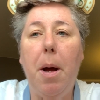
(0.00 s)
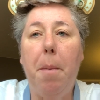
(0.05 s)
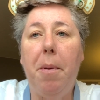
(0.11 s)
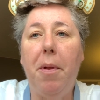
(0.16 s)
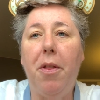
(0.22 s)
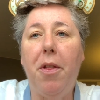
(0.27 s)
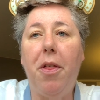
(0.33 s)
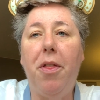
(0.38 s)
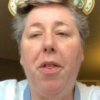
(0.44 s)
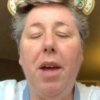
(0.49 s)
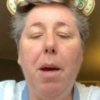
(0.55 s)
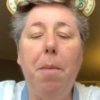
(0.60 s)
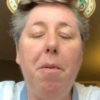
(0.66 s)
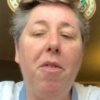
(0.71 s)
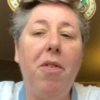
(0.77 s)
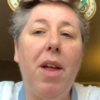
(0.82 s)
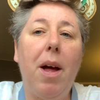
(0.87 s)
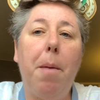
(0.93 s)
but the theme
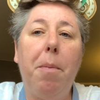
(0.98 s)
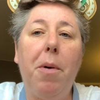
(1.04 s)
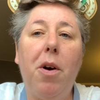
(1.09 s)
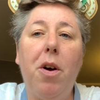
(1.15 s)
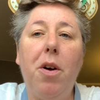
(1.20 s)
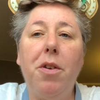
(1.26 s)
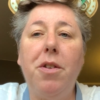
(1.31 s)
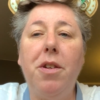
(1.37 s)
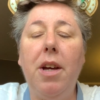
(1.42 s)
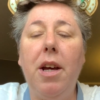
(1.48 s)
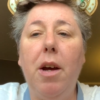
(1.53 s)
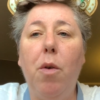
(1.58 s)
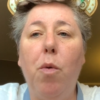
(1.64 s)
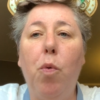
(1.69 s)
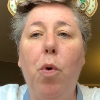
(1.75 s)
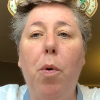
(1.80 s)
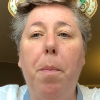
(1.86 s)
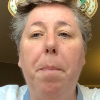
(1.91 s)
of that party
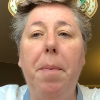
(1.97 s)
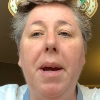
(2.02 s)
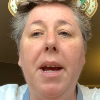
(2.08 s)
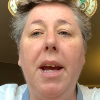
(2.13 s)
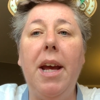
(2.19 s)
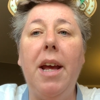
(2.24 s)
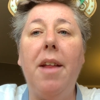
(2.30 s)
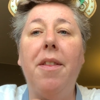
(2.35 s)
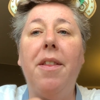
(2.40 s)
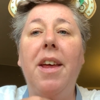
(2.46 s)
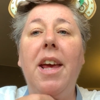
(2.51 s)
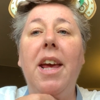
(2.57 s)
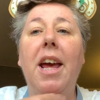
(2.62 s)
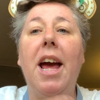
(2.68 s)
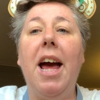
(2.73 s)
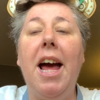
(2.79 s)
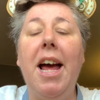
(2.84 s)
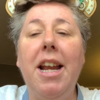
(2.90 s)
will be
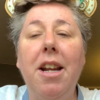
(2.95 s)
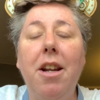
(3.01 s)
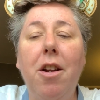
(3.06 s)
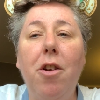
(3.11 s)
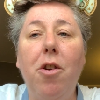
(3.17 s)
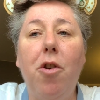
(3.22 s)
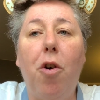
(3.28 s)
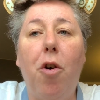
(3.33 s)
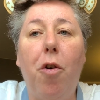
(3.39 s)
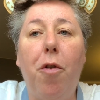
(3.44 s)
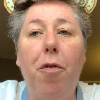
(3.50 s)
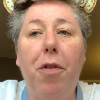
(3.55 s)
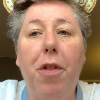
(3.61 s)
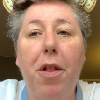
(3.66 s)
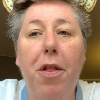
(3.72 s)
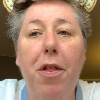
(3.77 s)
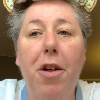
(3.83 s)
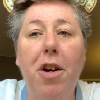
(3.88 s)
the end of
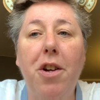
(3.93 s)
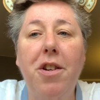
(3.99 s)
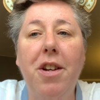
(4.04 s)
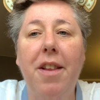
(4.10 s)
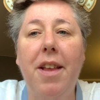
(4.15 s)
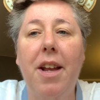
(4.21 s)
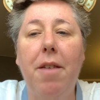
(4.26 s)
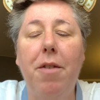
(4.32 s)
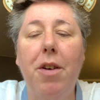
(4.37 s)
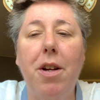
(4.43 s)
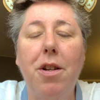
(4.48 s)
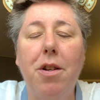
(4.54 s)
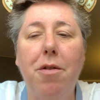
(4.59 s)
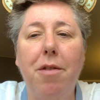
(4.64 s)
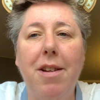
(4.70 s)
the 30th anniversary